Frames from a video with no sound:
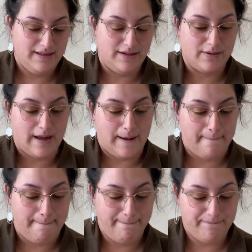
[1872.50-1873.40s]
Okay,
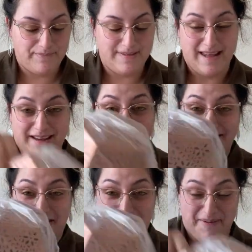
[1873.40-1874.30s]

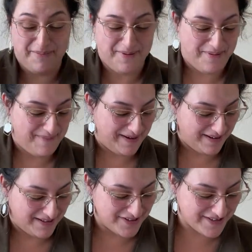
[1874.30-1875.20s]
next up. Oh my
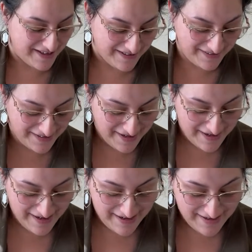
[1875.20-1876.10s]
gosh, guys.
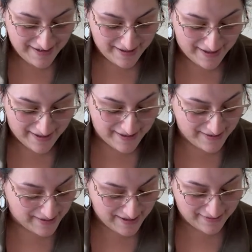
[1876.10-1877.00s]

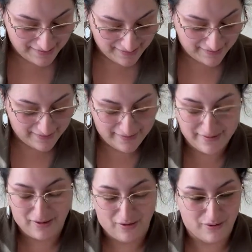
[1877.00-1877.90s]
Uh, this is
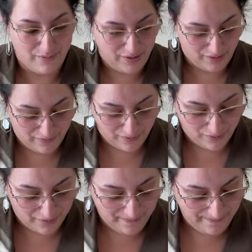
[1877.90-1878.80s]
so beautiful.